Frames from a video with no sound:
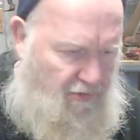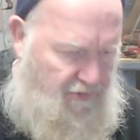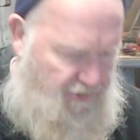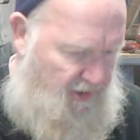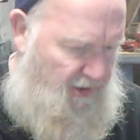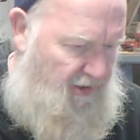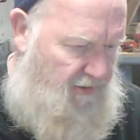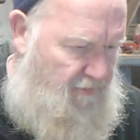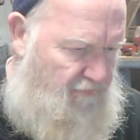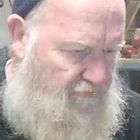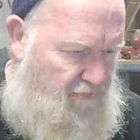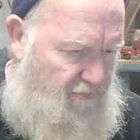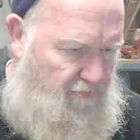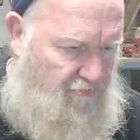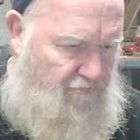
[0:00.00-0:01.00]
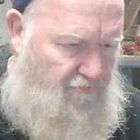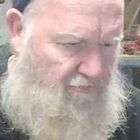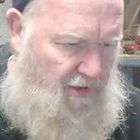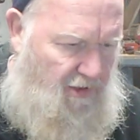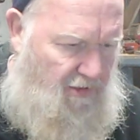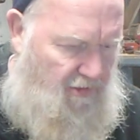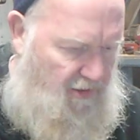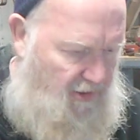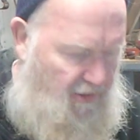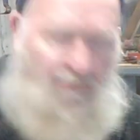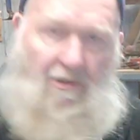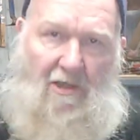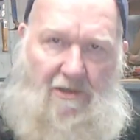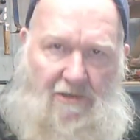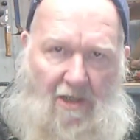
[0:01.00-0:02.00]
sit
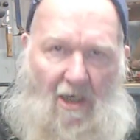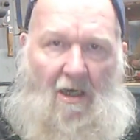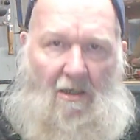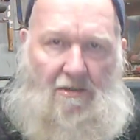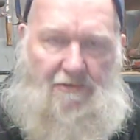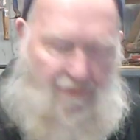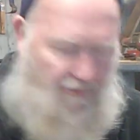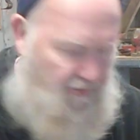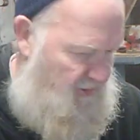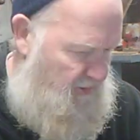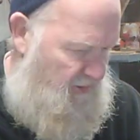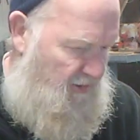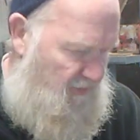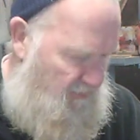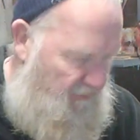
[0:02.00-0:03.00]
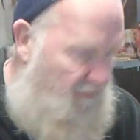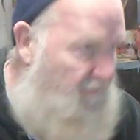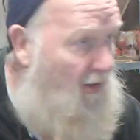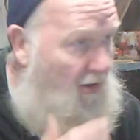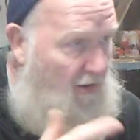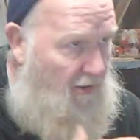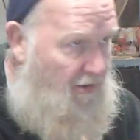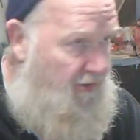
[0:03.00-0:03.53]
either at the house or in the barn